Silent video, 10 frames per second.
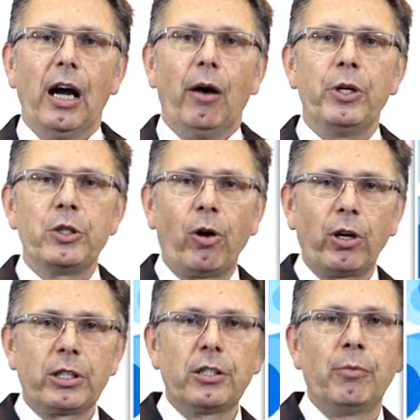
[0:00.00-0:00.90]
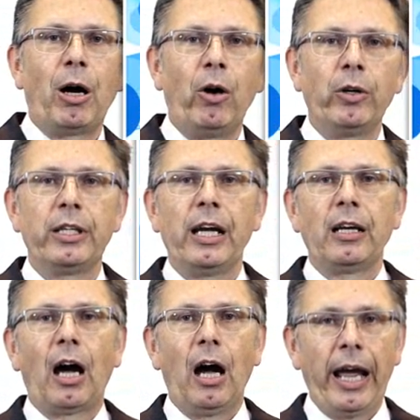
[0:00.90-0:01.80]
We talked about that
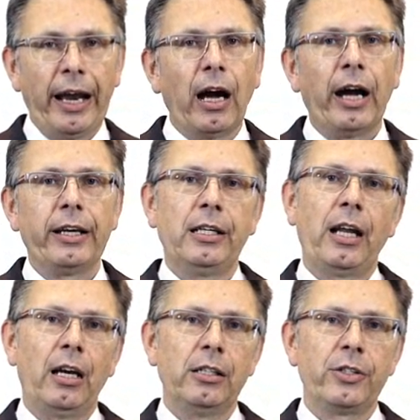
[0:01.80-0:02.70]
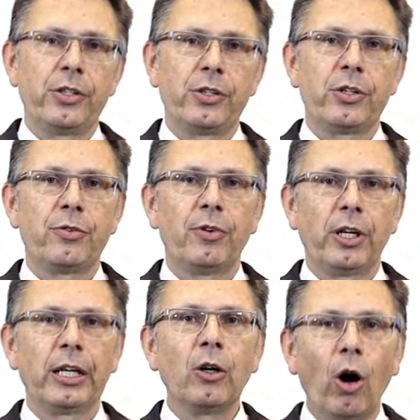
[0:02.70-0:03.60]
anion analysis is
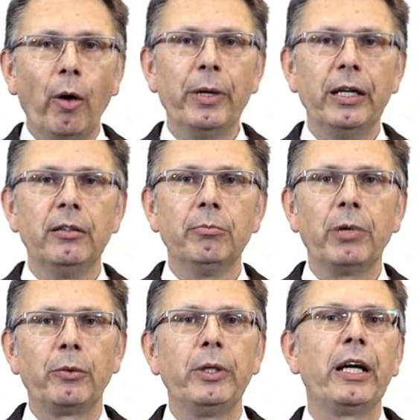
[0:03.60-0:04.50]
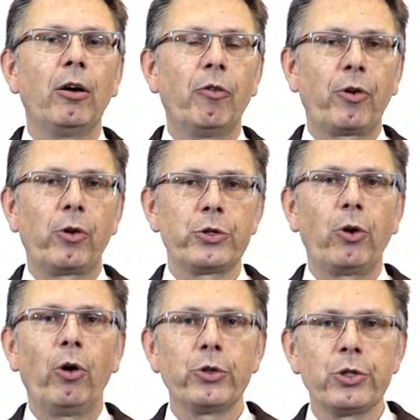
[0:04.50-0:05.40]
very common, but we can of course
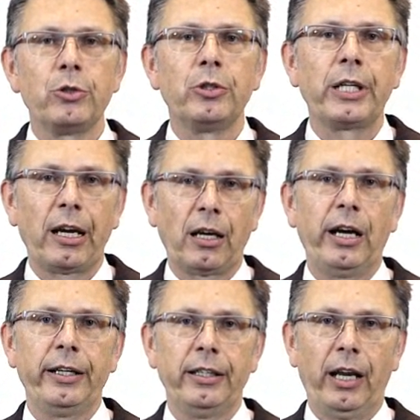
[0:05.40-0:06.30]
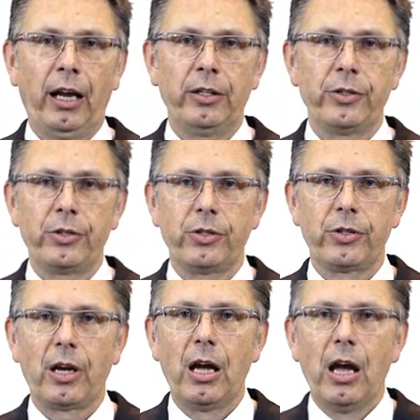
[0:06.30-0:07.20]
also do cation analysis.